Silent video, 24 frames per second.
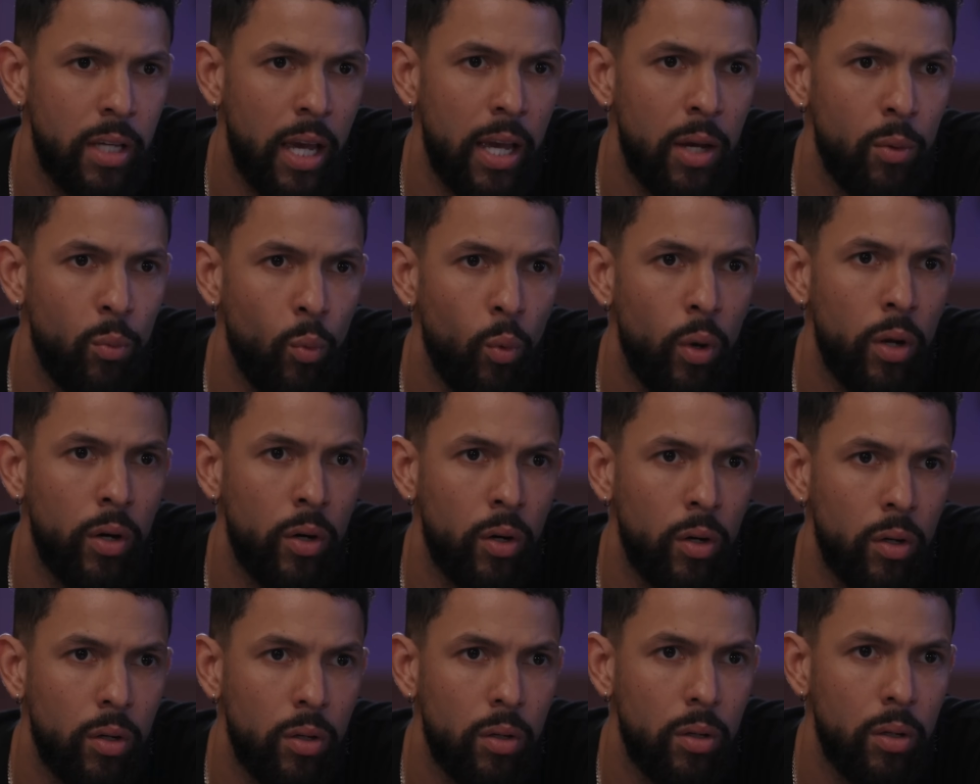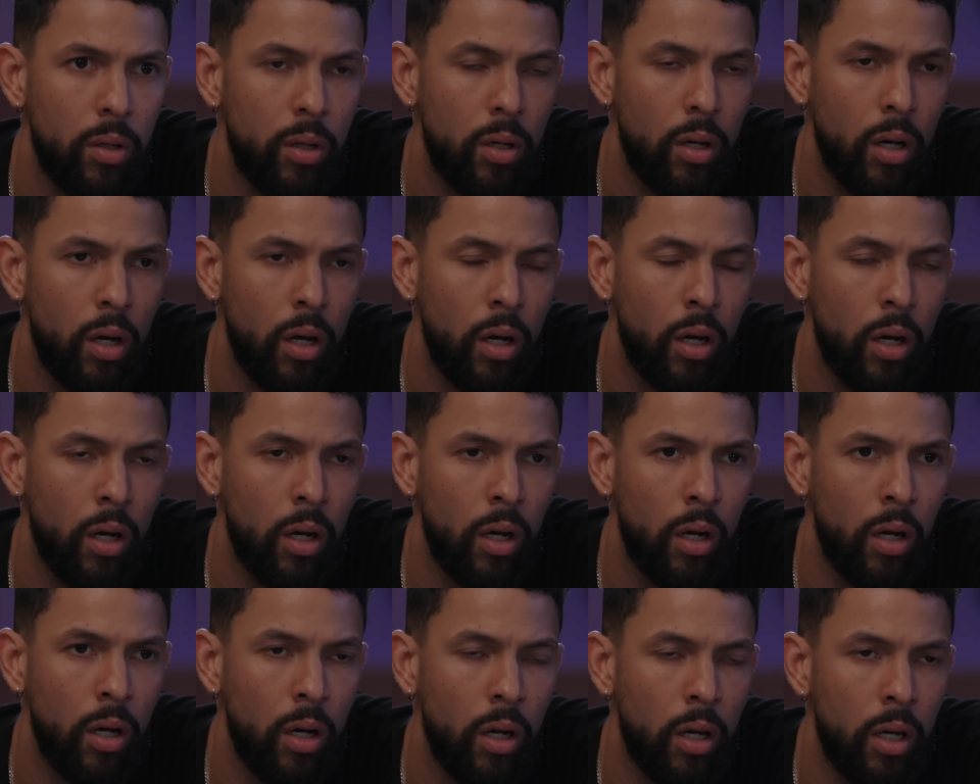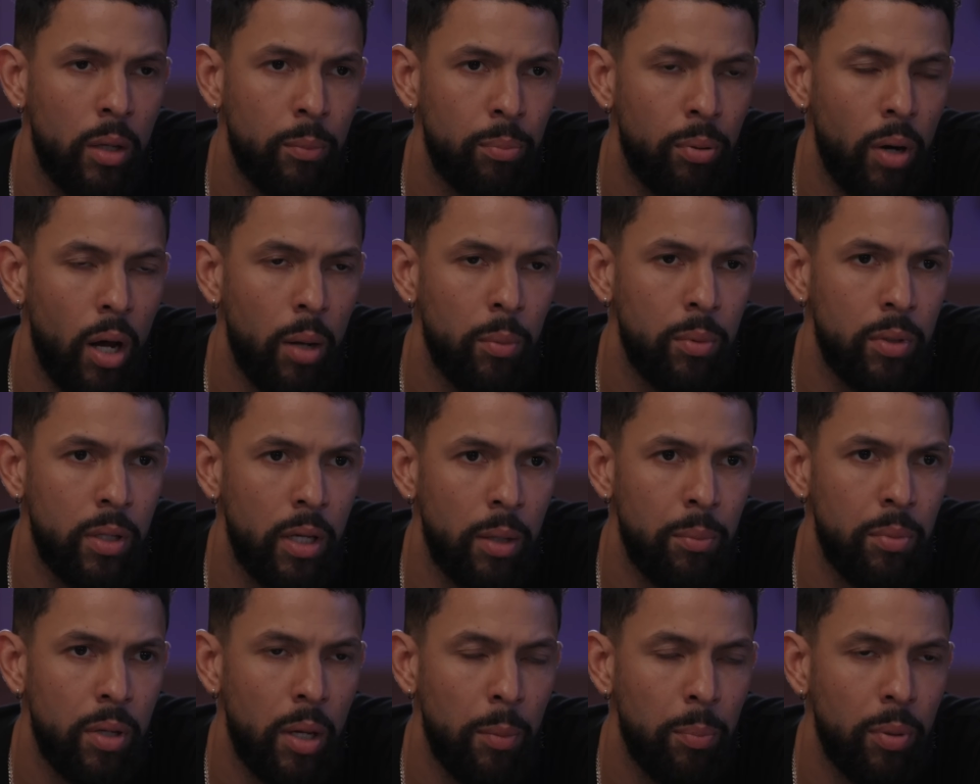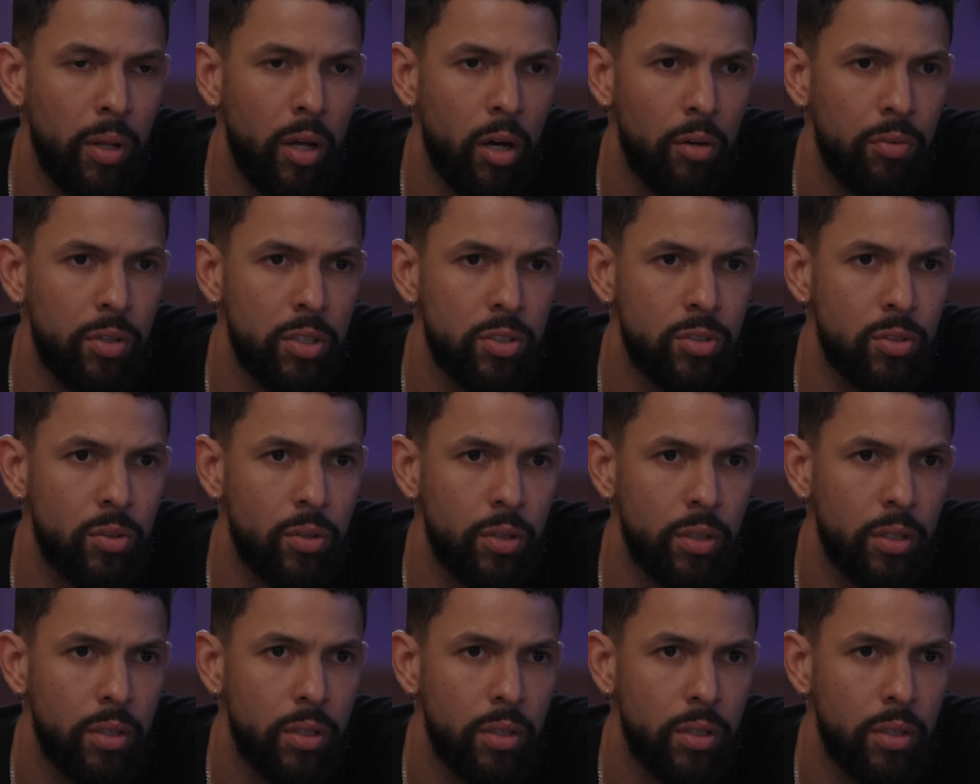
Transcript: game winner in probably NBA playoff history.